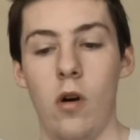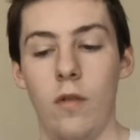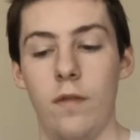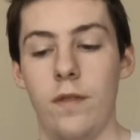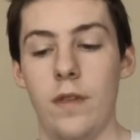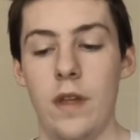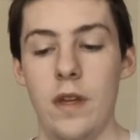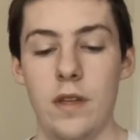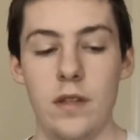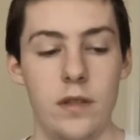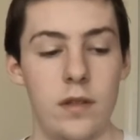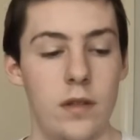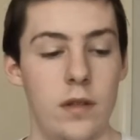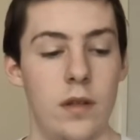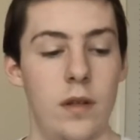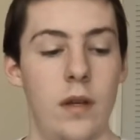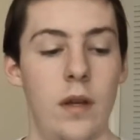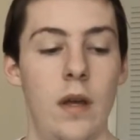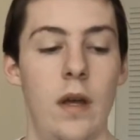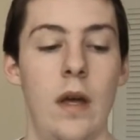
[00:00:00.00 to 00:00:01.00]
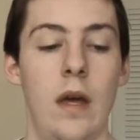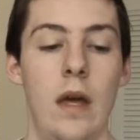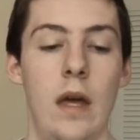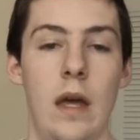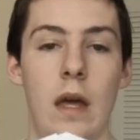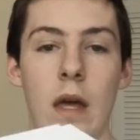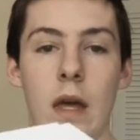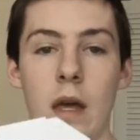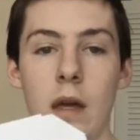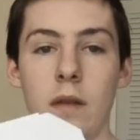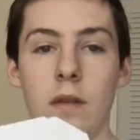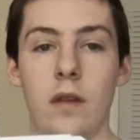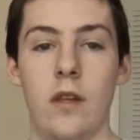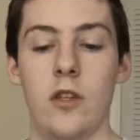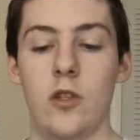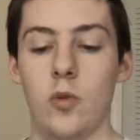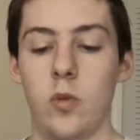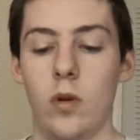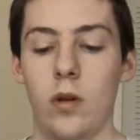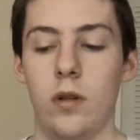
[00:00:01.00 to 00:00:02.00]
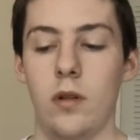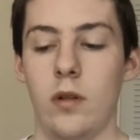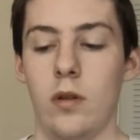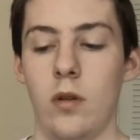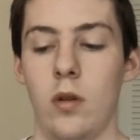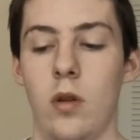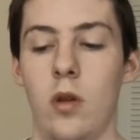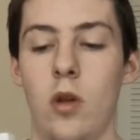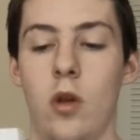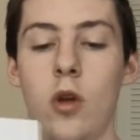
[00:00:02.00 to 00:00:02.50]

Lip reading: all of this and this one,